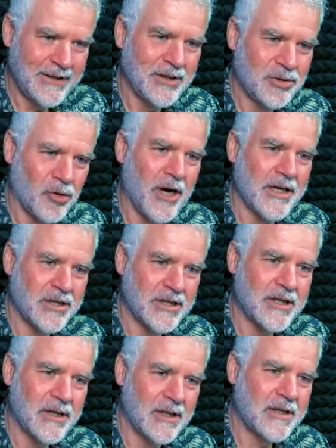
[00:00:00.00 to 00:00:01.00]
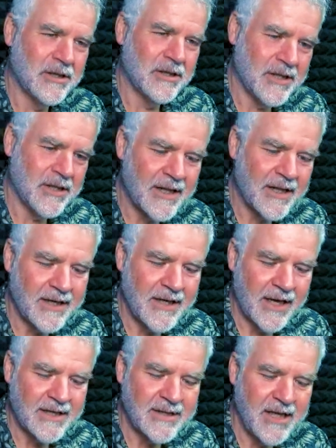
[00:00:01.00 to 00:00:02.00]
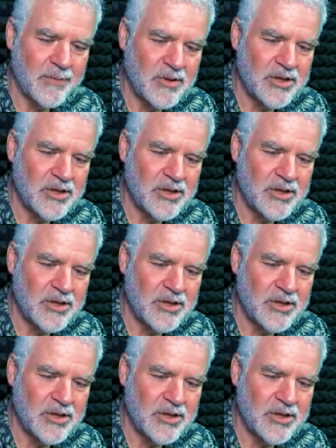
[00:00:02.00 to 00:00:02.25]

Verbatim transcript: trying to to take that next step.